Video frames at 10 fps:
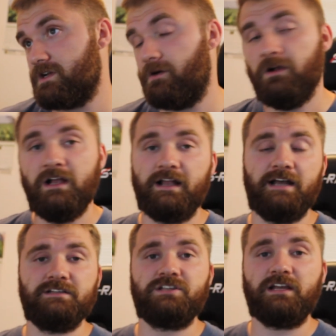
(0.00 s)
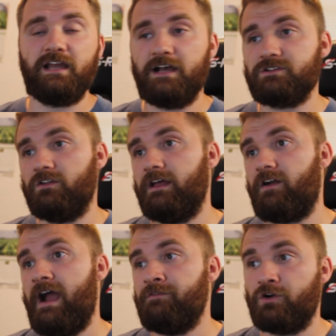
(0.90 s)
So, guys, I'll check you guys all
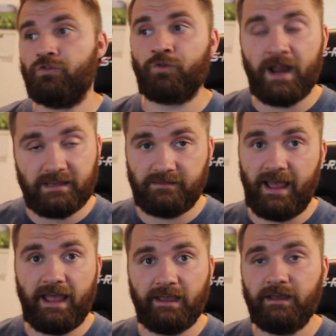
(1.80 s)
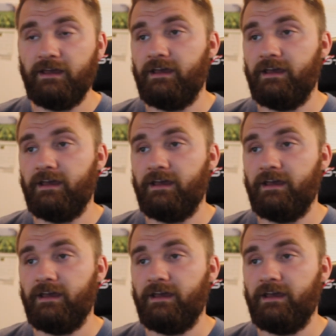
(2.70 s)
later. Have a great day.